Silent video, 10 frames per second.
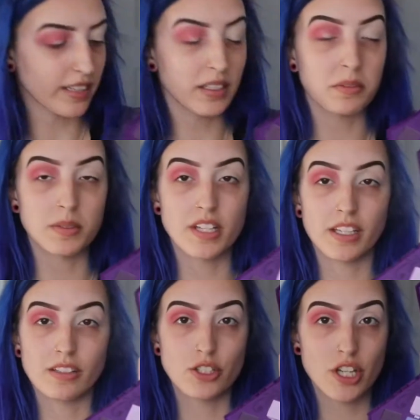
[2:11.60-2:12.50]
I'm going to be
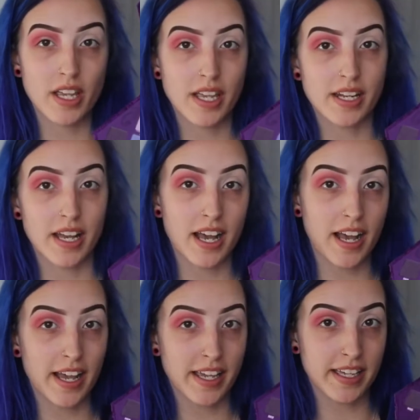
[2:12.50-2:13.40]
taking the shade
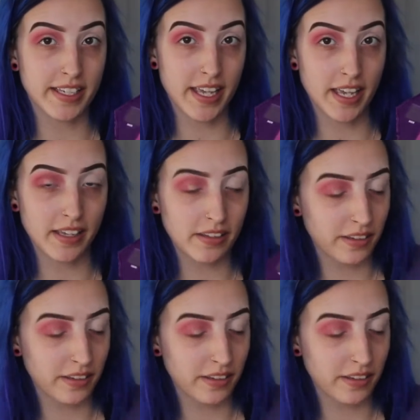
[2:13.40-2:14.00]
High King.